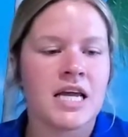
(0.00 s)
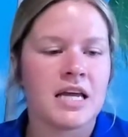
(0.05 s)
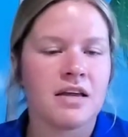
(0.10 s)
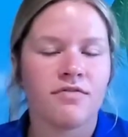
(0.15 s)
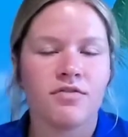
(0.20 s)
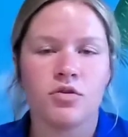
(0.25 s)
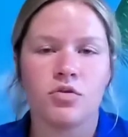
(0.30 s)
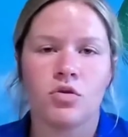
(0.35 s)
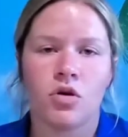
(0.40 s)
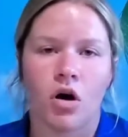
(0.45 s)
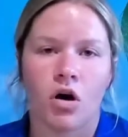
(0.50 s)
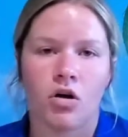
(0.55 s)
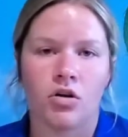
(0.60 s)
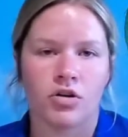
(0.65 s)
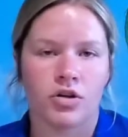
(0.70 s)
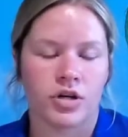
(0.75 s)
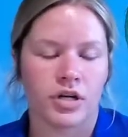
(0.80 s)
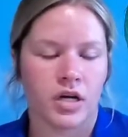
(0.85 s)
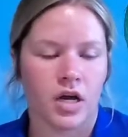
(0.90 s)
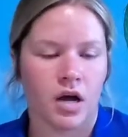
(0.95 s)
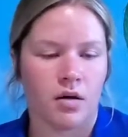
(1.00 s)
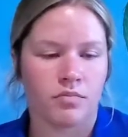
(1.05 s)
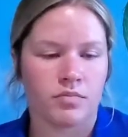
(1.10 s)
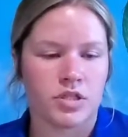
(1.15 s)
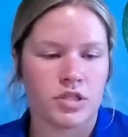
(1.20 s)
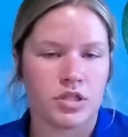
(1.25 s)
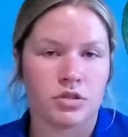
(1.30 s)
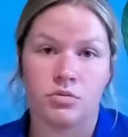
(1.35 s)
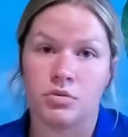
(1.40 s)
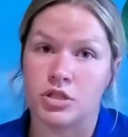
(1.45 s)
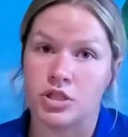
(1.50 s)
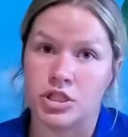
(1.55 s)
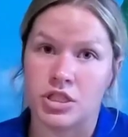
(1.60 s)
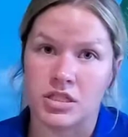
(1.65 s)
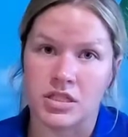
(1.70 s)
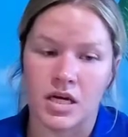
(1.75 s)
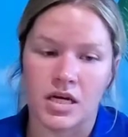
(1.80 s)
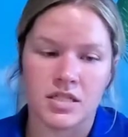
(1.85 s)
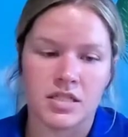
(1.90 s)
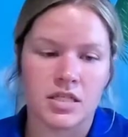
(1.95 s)
If you call her to come to you and
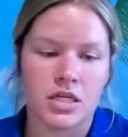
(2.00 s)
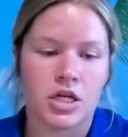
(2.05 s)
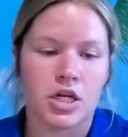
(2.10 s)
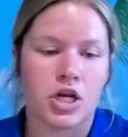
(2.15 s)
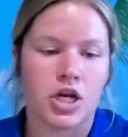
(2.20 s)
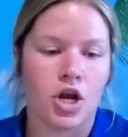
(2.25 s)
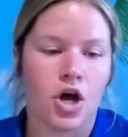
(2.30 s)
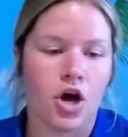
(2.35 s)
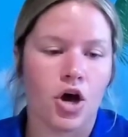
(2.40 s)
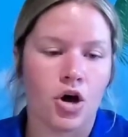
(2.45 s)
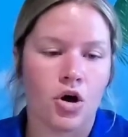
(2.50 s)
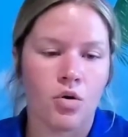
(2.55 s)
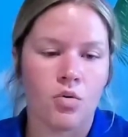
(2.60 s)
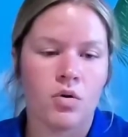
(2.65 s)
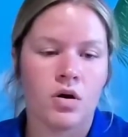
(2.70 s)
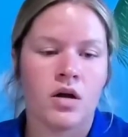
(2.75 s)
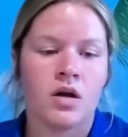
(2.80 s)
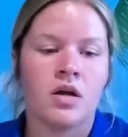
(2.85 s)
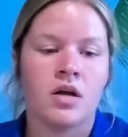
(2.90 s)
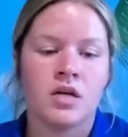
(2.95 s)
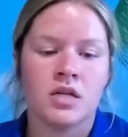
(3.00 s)
she doesn't, no,